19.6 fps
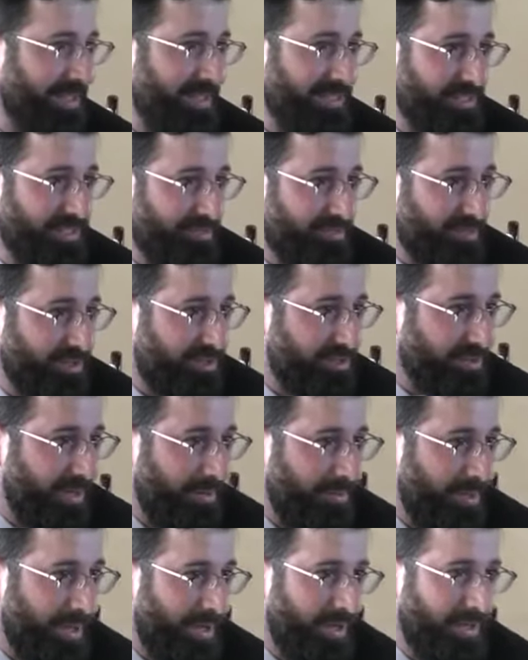It's the first
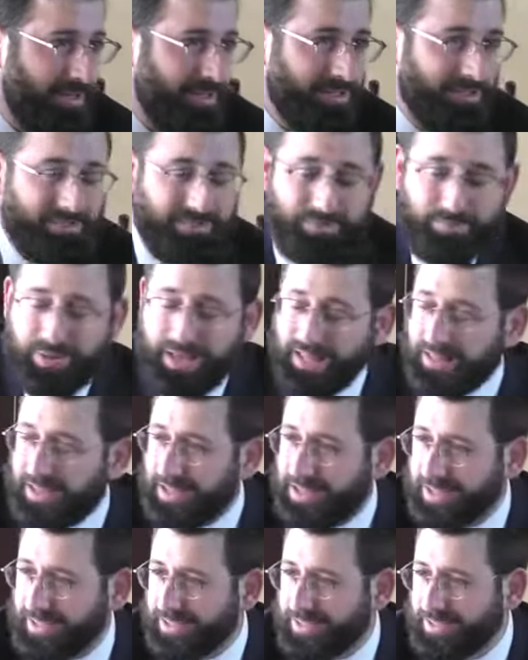Ramah. It's a Pella.